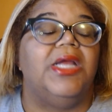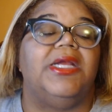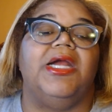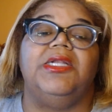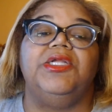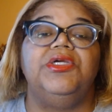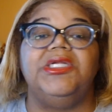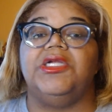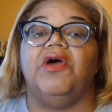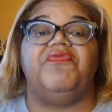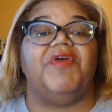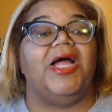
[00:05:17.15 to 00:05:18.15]
Carolyn, you need to
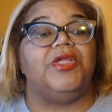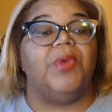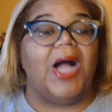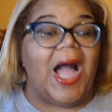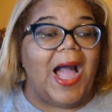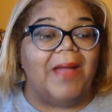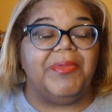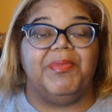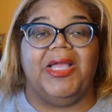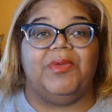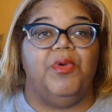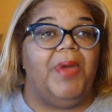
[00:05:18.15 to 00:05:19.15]
go find you a hobby.
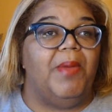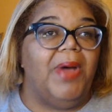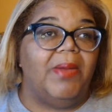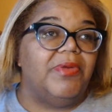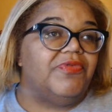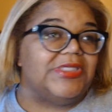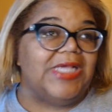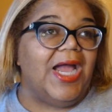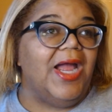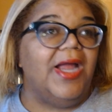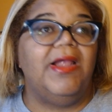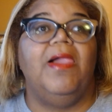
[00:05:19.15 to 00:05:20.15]
Like when my mama
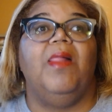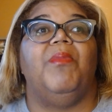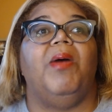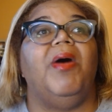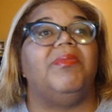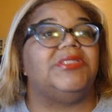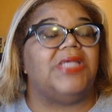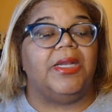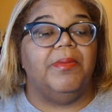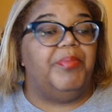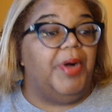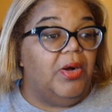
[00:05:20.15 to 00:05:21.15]
retired, my mama
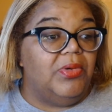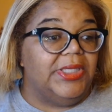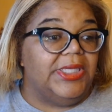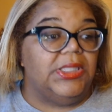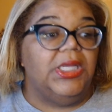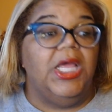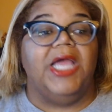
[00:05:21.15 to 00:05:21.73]
started bowling.